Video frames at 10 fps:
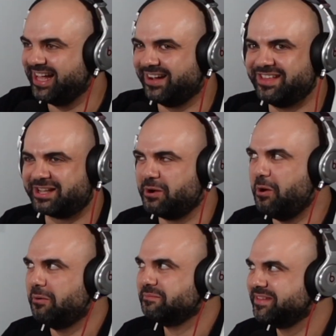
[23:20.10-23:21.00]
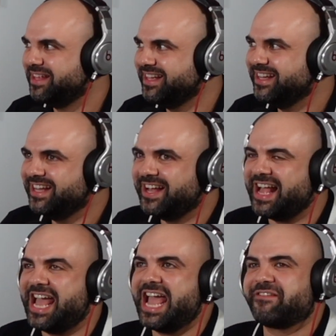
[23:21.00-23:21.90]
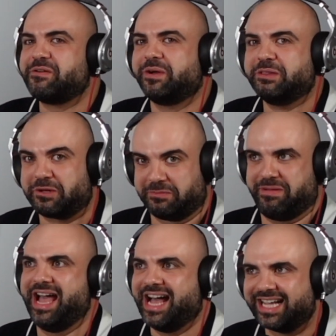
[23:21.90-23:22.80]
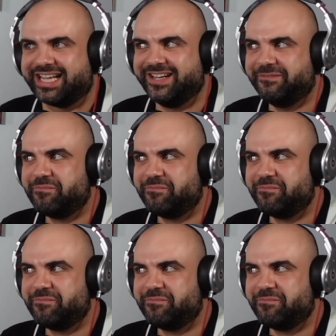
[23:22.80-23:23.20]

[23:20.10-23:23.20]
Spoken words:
I'm like, everyone looked back.